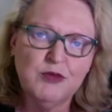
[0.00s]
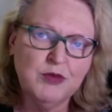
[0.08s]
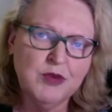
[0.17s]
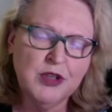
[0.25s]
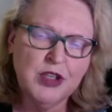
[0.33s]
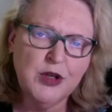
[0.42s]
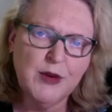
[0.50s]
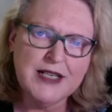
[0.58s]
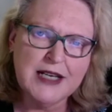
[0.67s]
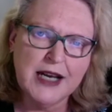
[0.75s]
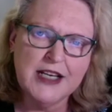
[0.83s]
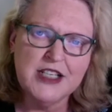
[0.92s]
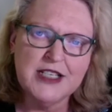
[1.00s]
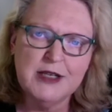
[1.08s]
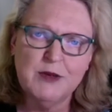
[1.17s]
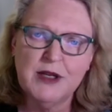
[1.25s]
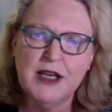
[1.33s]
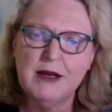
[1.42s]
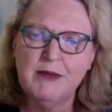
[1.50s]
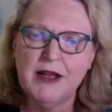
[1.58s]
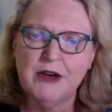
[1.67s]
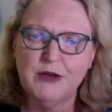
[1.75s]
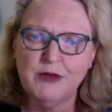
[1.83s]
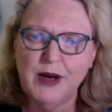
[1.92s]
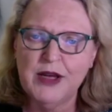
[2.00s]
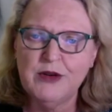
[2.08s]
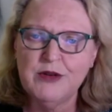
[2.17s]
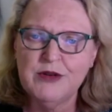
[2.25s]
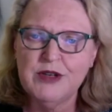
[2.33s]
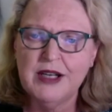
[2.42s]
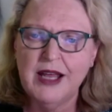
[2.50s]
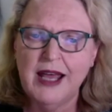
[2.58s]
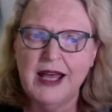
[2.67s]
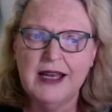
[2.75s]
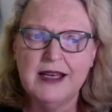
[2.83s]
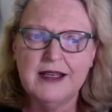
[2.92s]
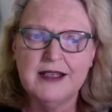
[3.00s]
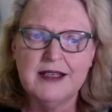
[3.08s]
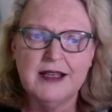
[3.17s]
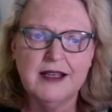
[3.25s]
you as an agency would keep that on record and